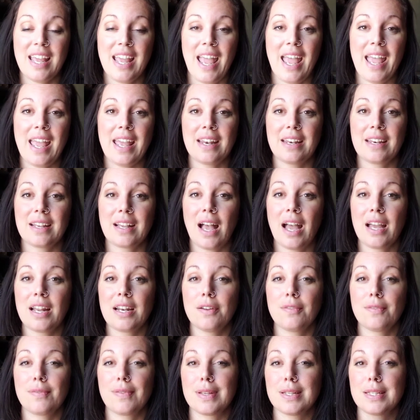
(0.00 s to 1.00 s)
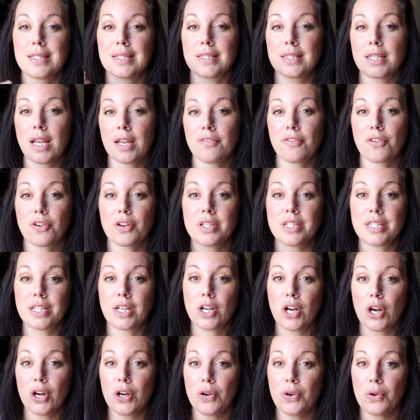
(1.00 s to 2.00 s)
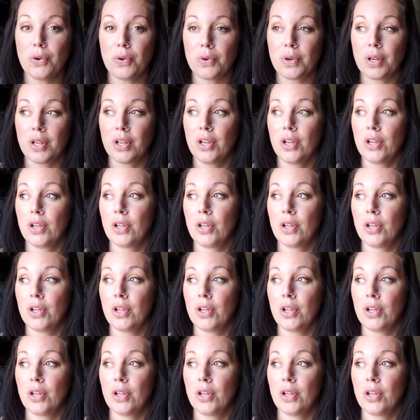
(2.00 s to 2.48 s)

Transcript: and kind of decipher and decode